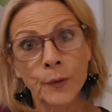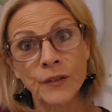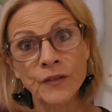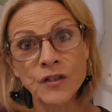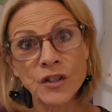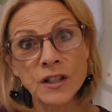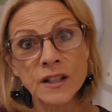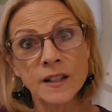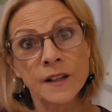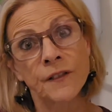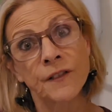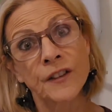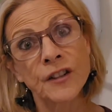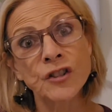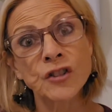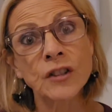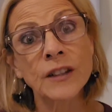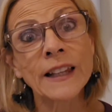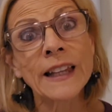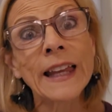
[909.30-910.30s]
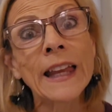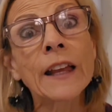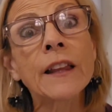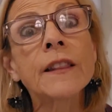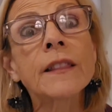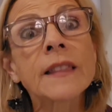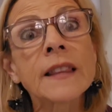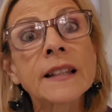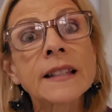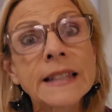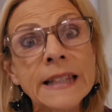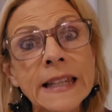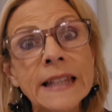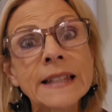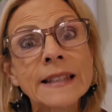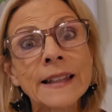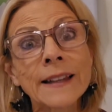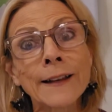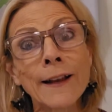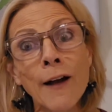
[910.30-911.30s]
we've just officially hit the
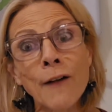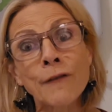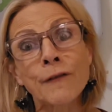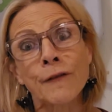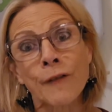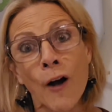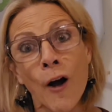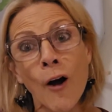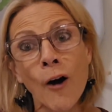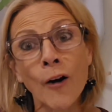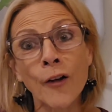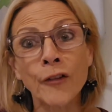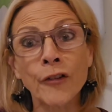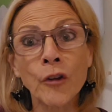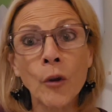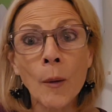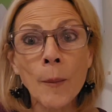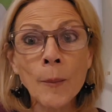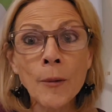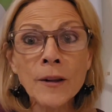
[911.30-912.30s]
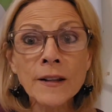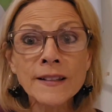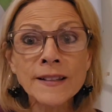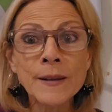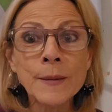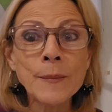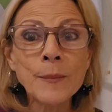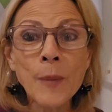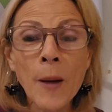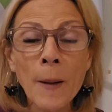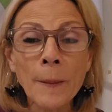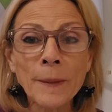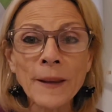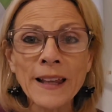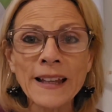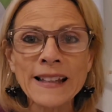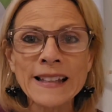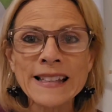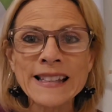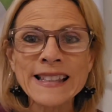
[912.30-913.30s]
season of fall. So I put some
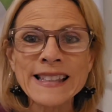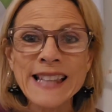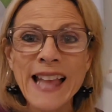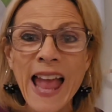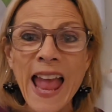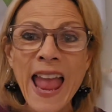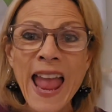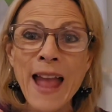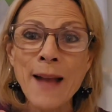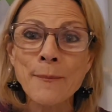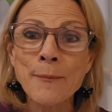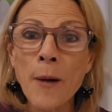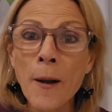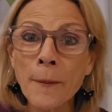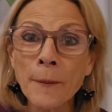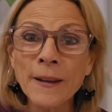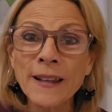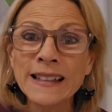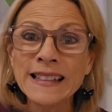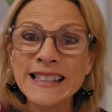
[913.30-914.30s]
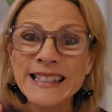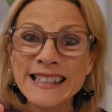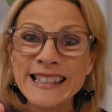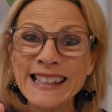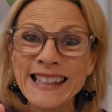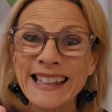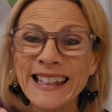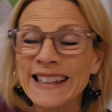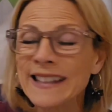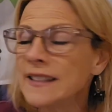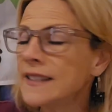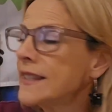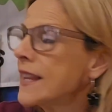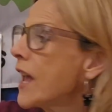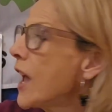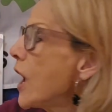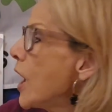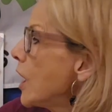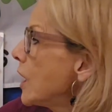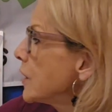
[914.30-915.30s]
pumpkins and pumpkin
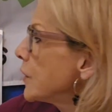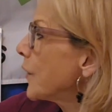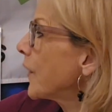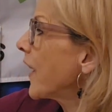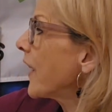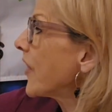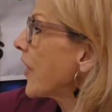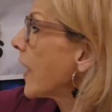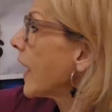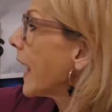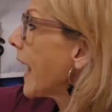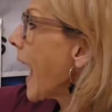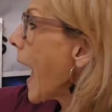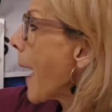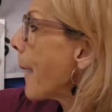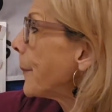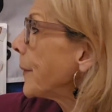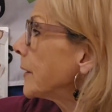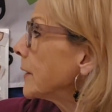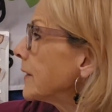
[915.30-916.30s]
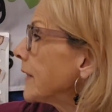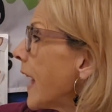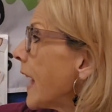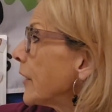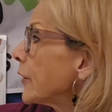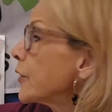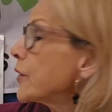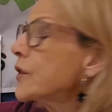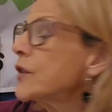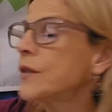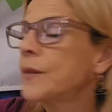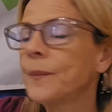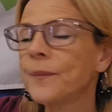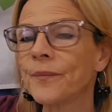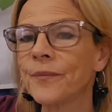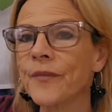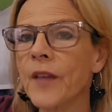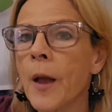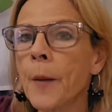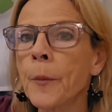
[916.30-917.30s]
seeds. So we got the capital letters,
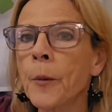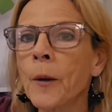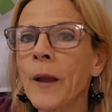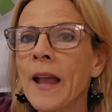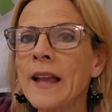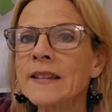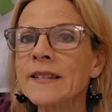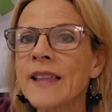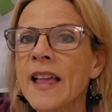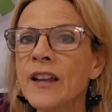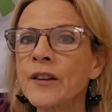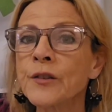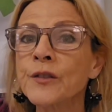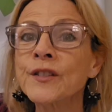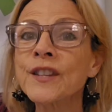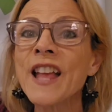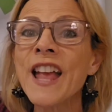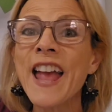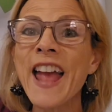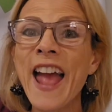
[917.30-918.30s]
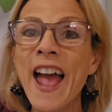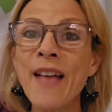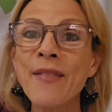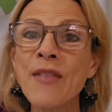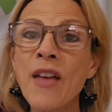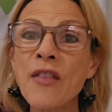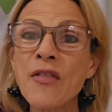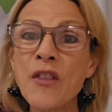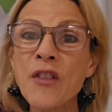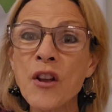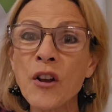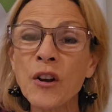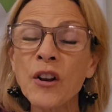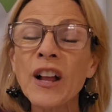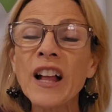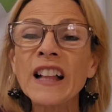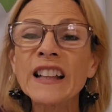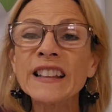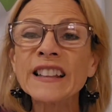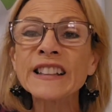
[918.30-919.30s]
uppercase letters, and then
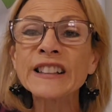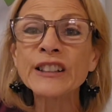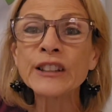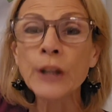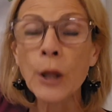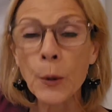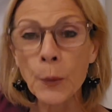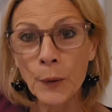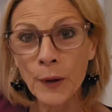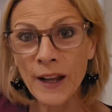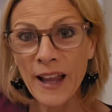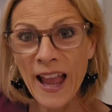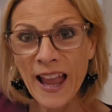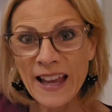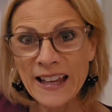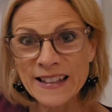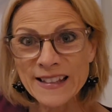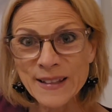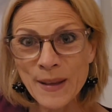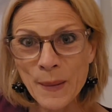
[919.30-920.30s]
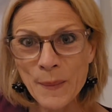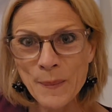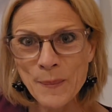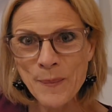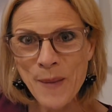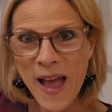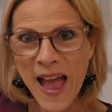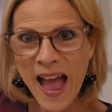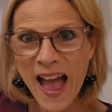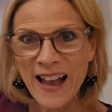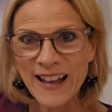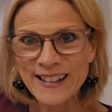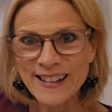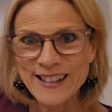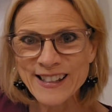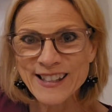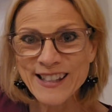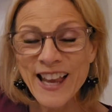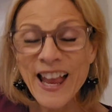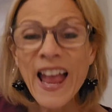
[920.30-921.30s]
their little lowercase
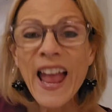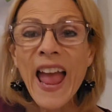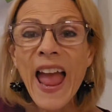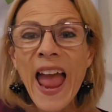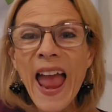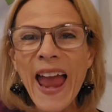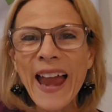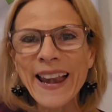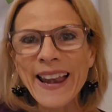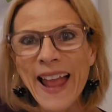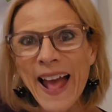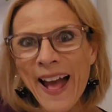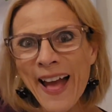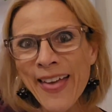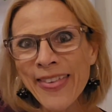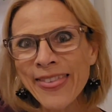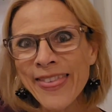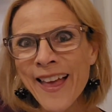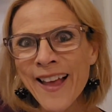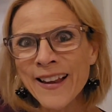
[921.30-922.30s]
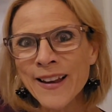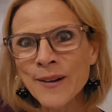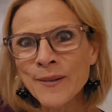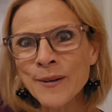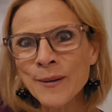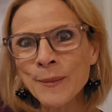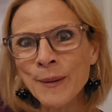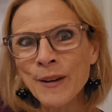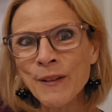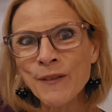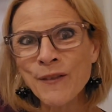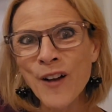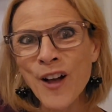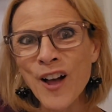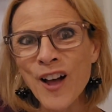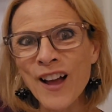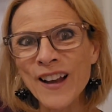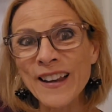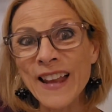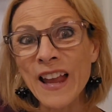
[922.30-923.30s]
match. And I thought it would be
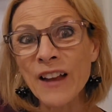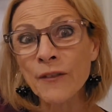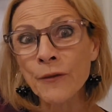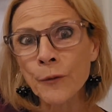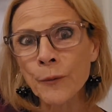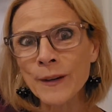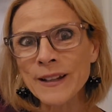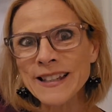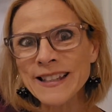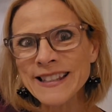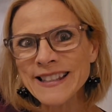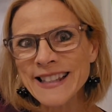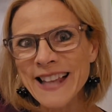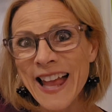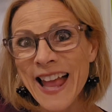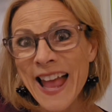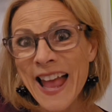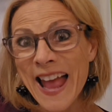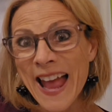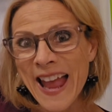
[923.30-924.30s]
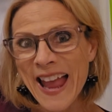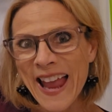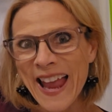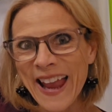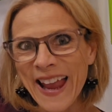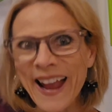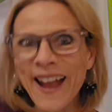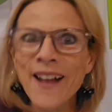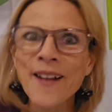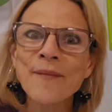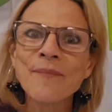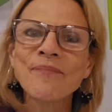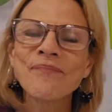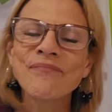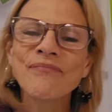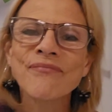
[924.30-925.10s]
fun if we sang